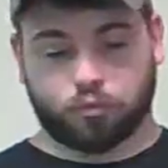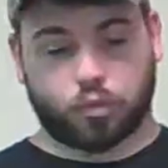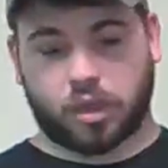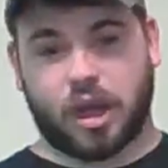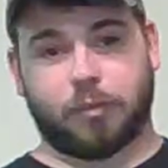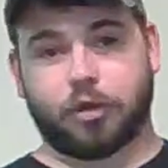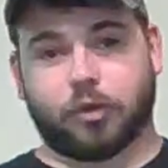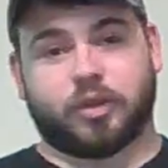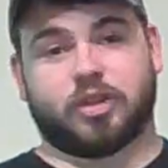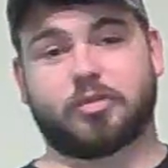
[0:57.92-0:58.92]

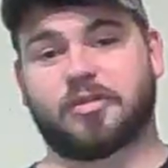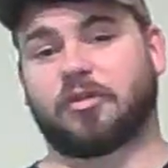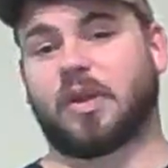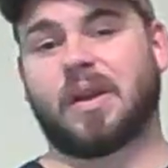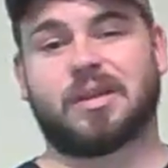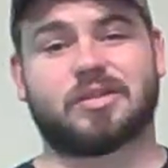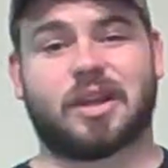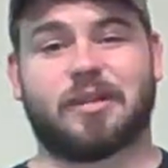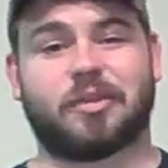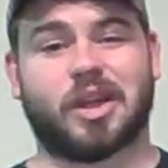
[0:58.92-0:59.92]
reliability has been flawless.
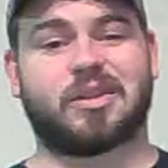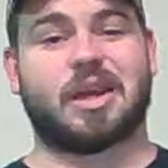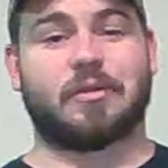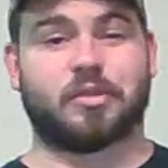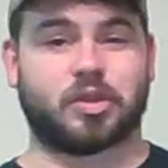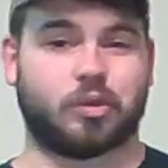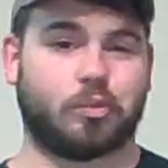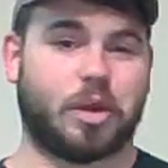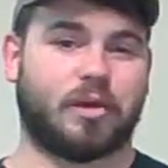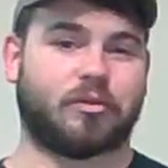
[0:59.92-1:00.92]
I have yet to have a single
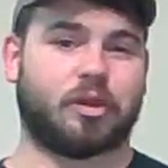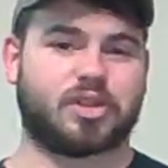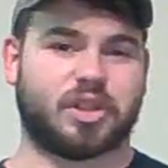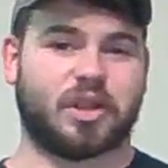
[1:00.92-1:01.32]
malfunction,